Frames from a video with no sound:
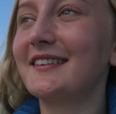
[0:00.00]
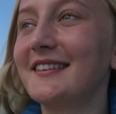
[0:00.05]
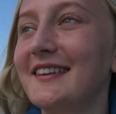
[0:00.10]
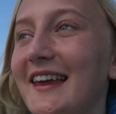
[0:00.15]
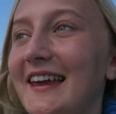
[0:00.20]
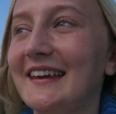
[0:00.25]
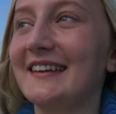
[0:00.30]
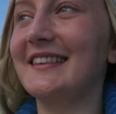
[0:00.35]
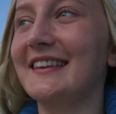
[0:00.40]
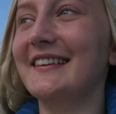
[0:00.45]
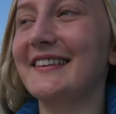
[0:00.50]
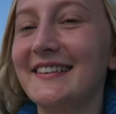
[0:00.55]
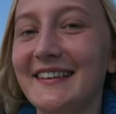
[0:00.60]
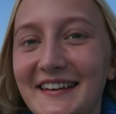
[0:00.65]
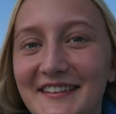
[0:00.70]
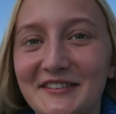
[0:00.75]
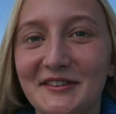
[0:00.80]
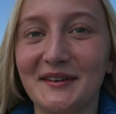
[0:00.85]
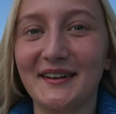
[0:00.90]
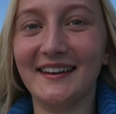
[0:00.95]
take this
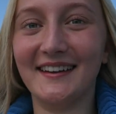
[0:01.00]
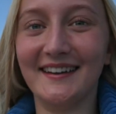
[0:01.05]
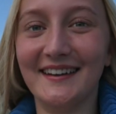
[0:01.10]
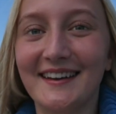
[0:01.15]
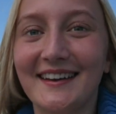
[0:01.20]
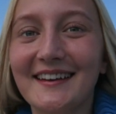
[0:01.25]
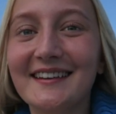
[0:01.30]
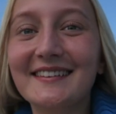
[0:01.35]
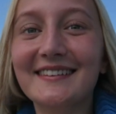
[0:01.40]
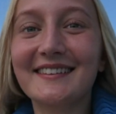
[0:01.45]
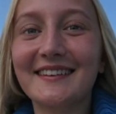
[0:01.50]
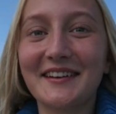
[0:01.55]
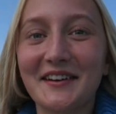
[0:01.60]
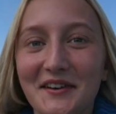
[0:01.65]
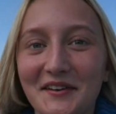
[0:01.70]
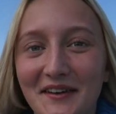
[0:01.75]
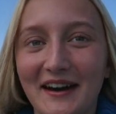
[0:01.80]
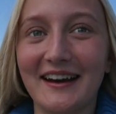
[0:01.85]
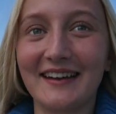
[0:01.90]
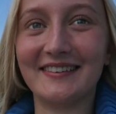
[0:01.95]
nature in. It's
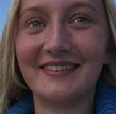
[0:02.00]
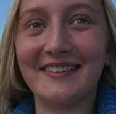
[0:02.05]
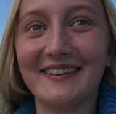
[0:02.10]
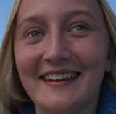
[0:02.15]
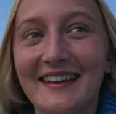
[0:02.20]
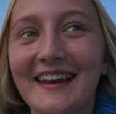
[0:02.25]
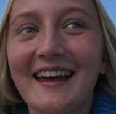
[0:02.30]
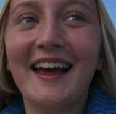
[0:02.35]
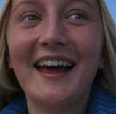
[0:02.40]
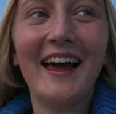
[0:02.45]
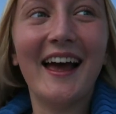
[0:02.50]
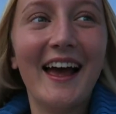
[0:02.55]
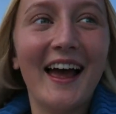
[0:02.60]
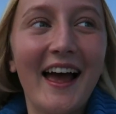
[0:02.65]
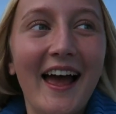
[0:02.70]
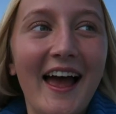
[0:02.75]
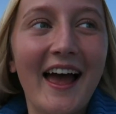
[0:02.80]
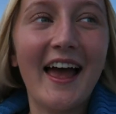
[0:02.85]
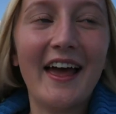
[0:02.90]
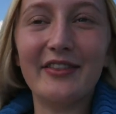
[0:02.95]
crazy.
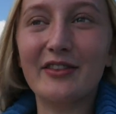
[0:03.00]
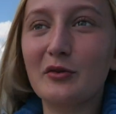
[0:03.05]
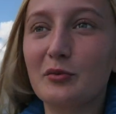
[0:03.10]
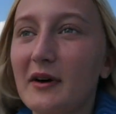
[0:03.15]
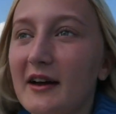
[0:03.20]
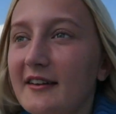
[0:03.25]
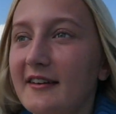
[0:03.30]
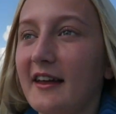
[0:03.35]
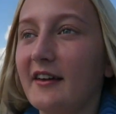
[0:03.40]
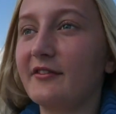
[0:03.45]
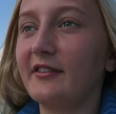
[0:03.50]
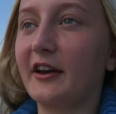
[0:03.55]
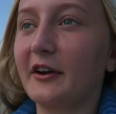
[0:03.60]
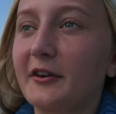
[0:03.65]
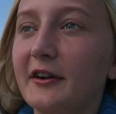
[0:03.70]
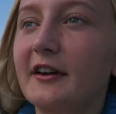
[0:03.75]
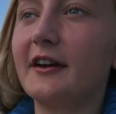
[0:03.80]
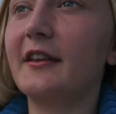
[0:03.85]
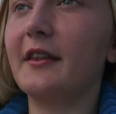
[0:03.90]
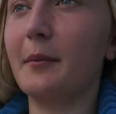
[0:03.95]
And the way they have
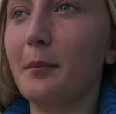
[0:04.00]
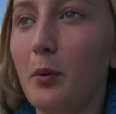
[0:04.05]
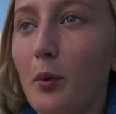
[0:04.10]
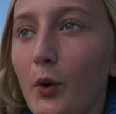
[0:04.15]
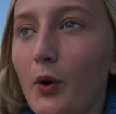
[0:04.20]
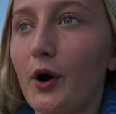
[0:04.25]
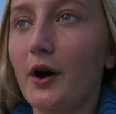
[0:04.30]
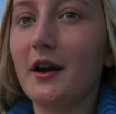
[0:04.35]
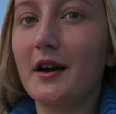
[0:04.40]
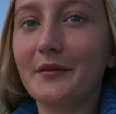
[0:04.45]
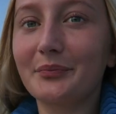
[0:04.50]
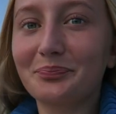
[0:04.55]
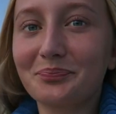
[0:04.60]
decorated the port,